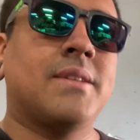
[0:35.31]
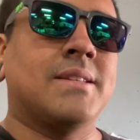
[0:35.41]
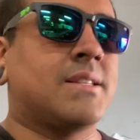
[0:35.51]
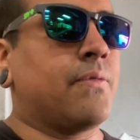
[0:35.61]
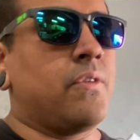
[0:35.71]
It's
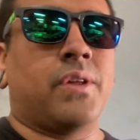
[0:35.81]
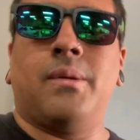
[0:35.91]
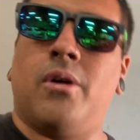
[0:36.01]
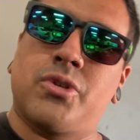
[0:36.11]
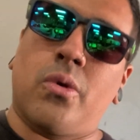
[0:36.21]
different than the
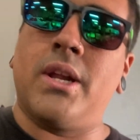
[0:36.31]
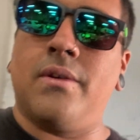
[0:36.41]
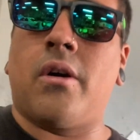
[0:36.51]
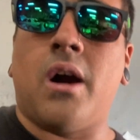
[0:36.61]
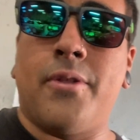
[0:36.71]
majority of
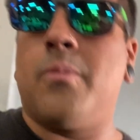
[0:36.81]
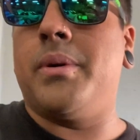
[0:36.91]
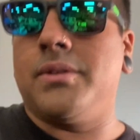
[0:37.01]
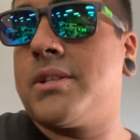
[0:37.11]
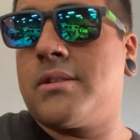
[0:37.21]
our other
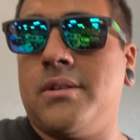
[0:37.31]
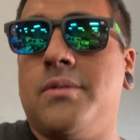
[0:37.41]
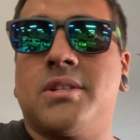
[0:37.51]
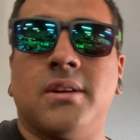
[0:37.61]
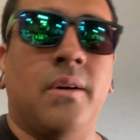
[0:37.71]
builds too.
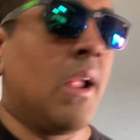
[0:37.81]
So